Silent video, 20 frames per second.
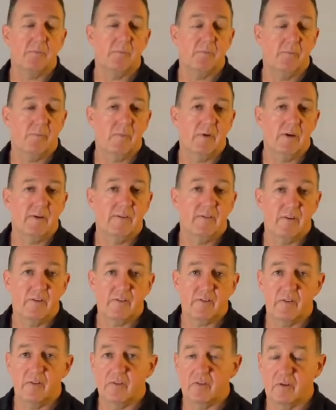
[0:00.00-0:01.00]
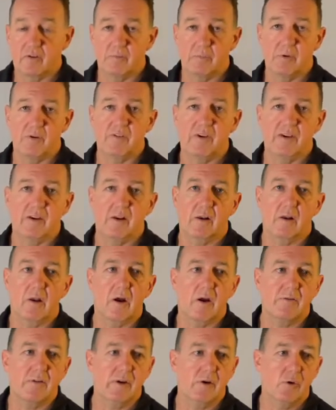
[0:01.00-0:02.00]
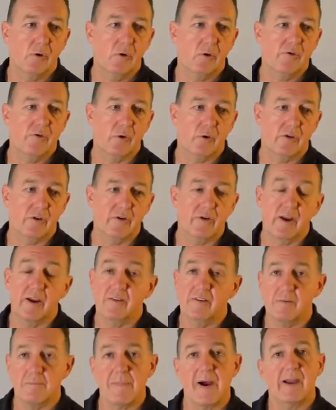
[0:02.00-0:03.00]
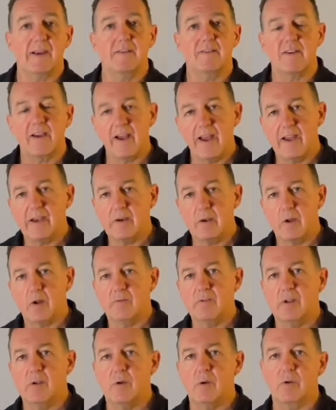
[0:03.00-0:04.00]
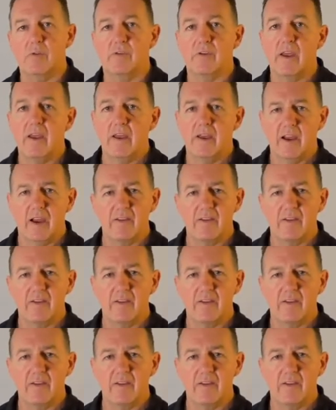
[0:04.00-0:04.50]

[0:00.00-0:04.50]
existence of particular livelihoods or the need to maintain livelihoods.